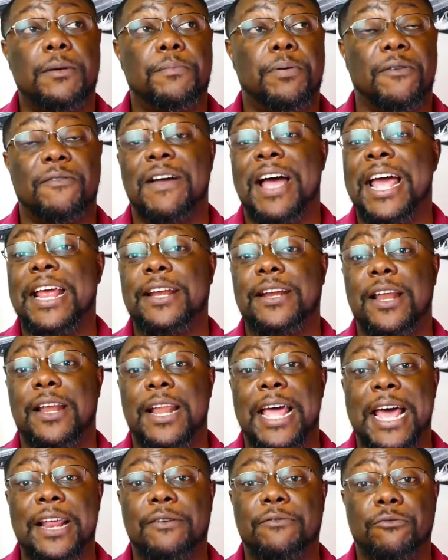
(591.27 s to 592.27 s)
providing a
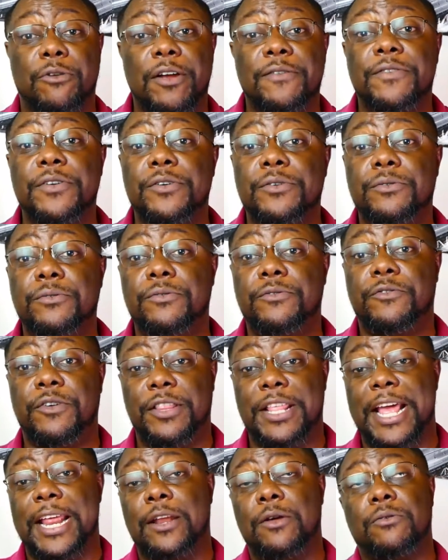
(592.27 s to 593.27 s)
lot of revenue for
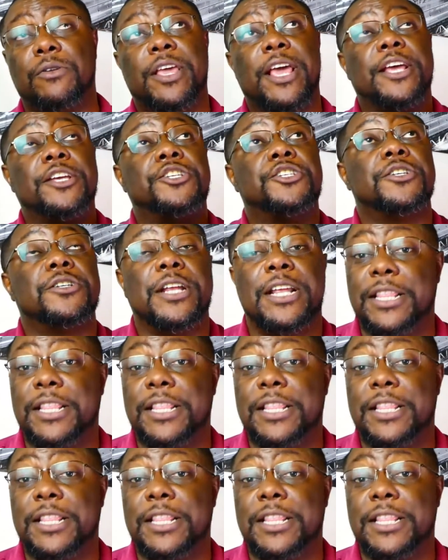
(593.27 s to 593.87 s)
that location.